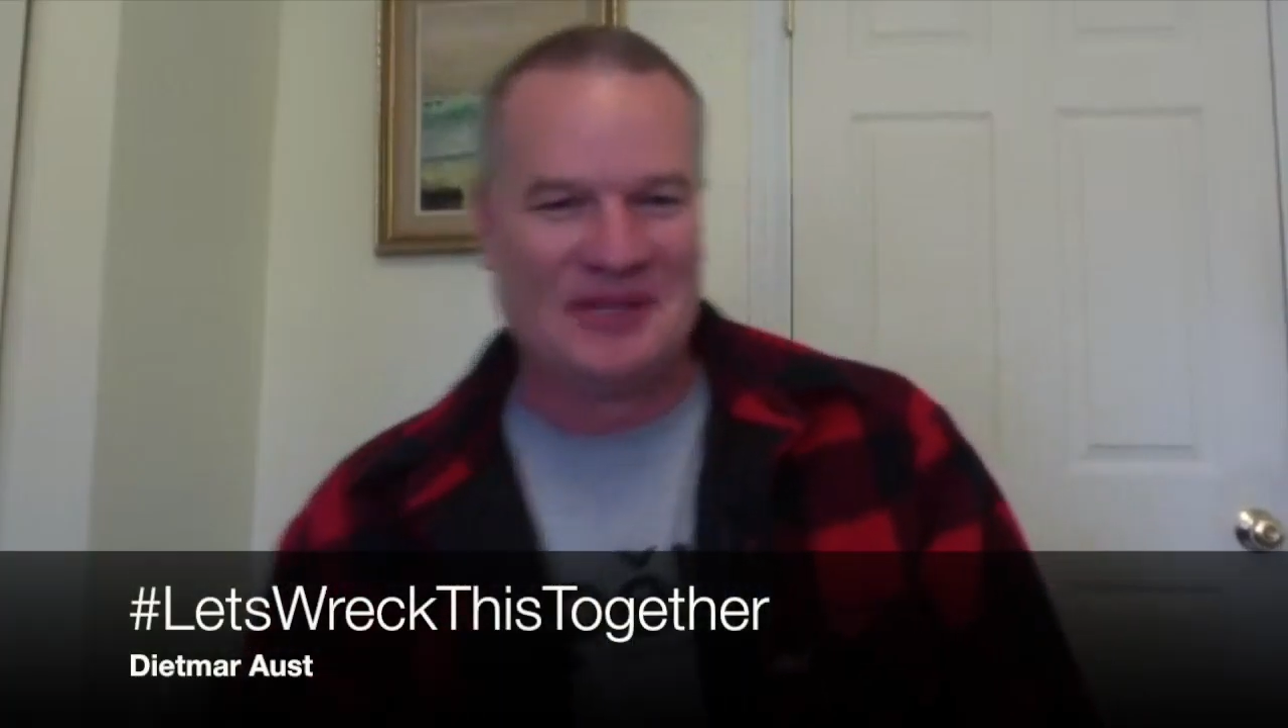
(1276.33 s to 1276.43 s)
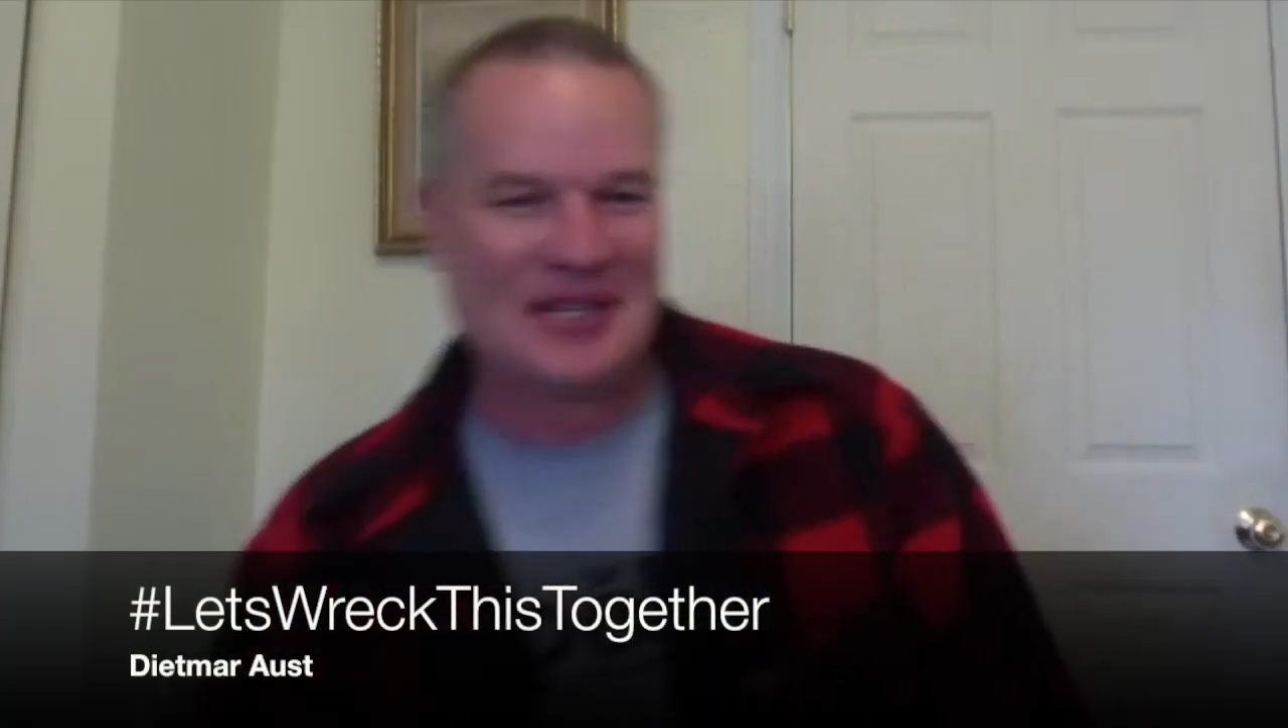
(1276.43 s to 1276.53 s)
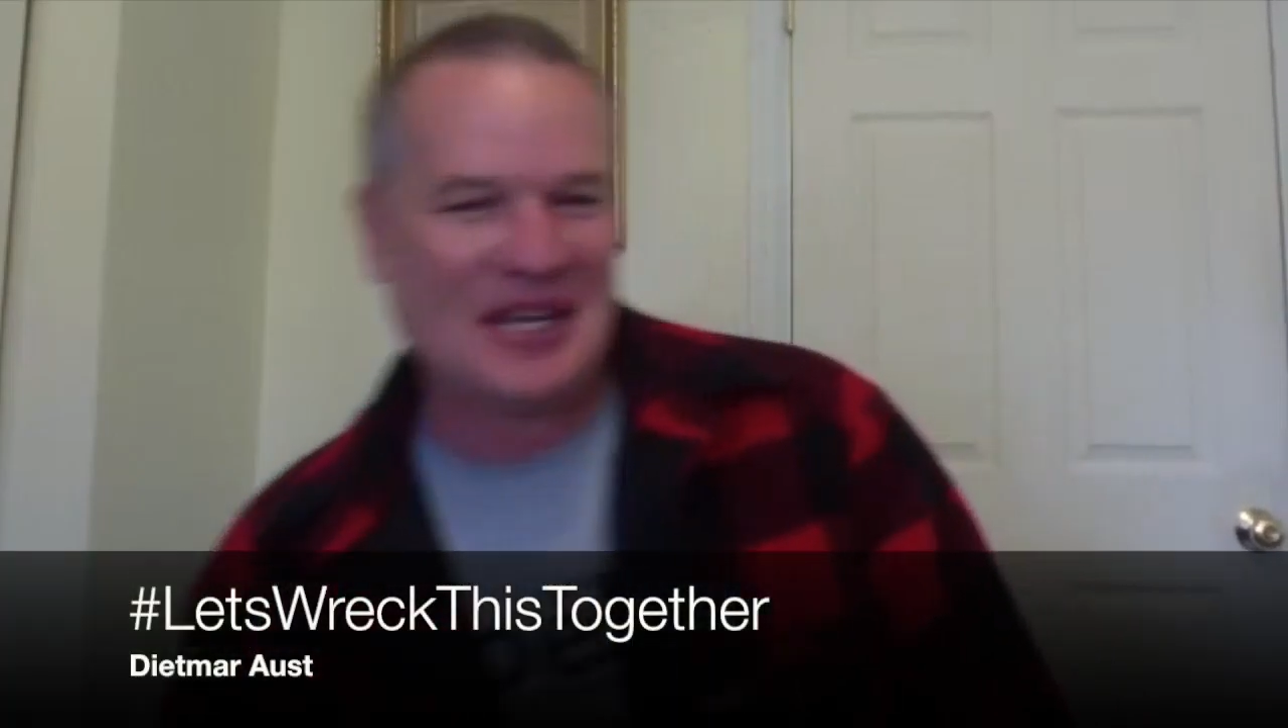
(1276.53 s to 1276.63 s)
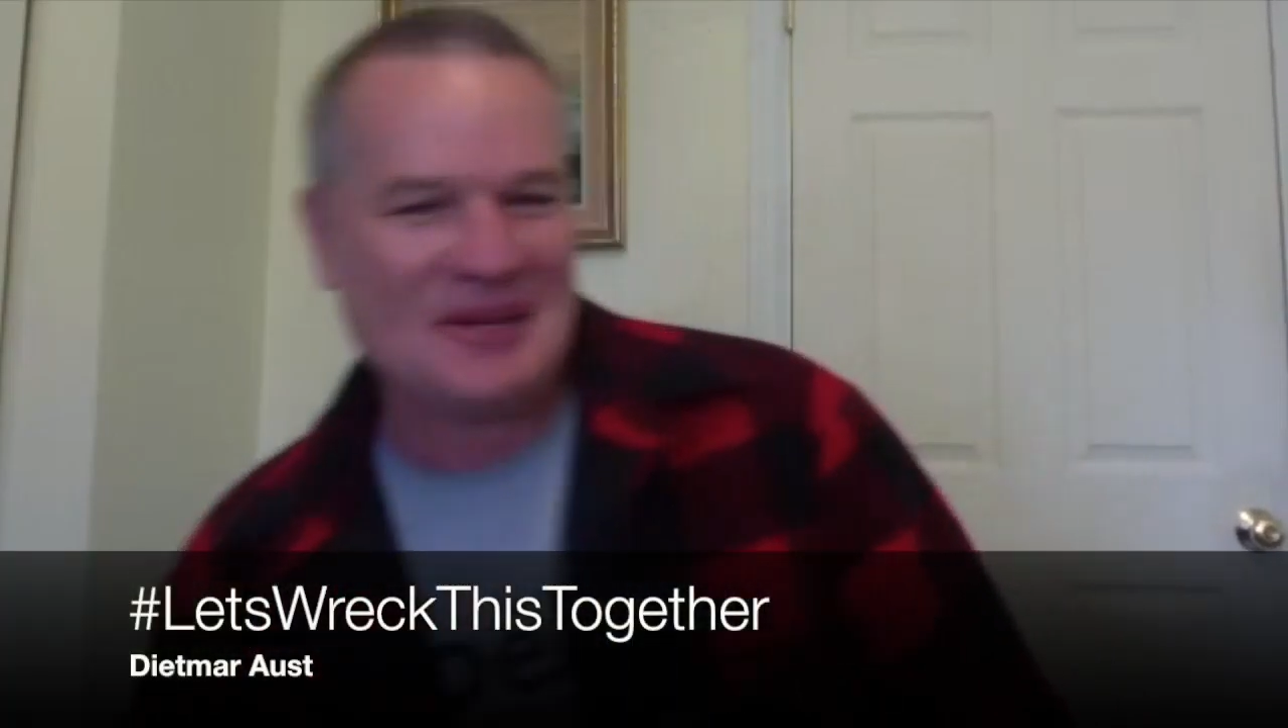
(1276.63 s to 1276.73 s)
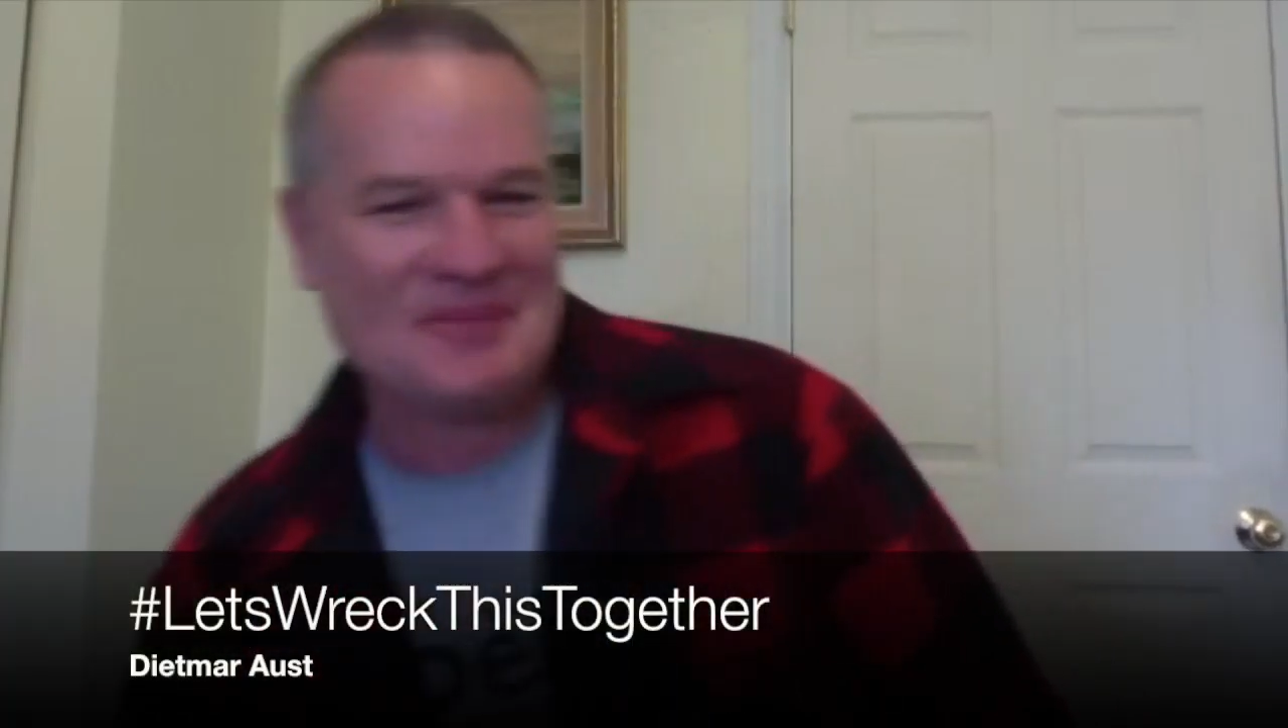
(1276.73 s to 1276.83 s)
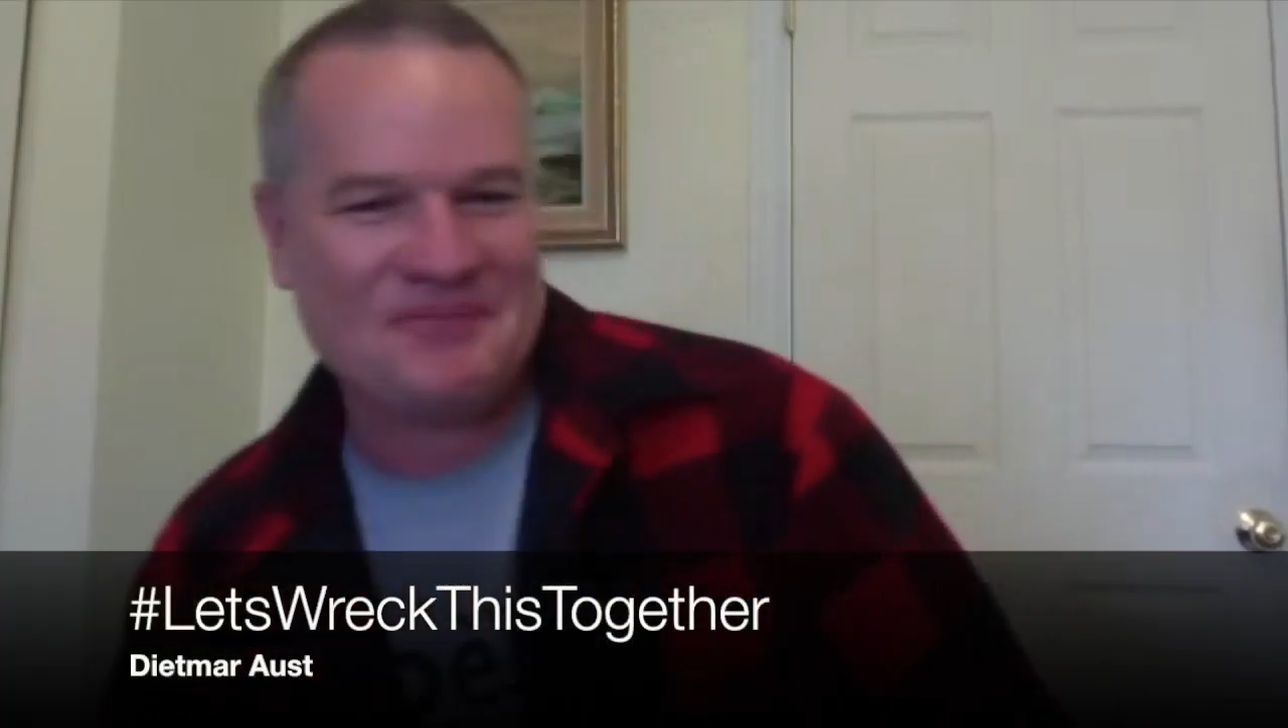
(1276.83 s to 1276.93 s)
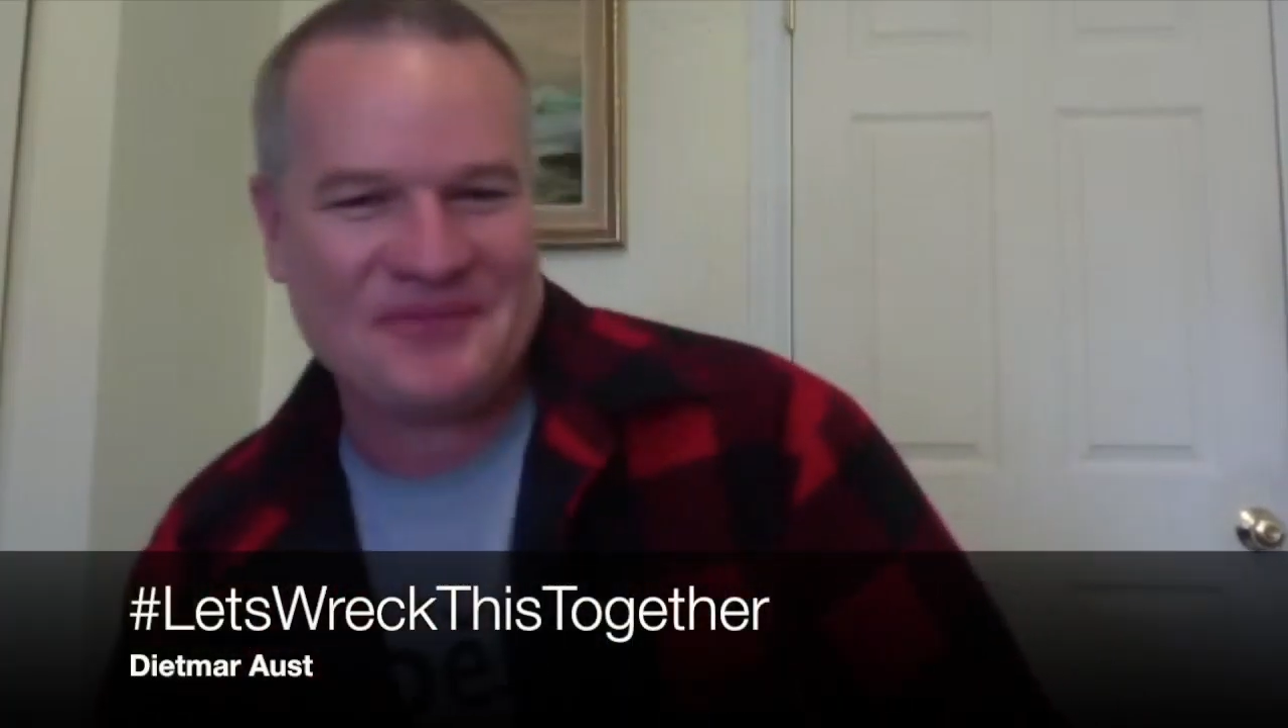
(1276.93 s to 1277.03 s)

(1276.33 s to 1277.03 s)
okay?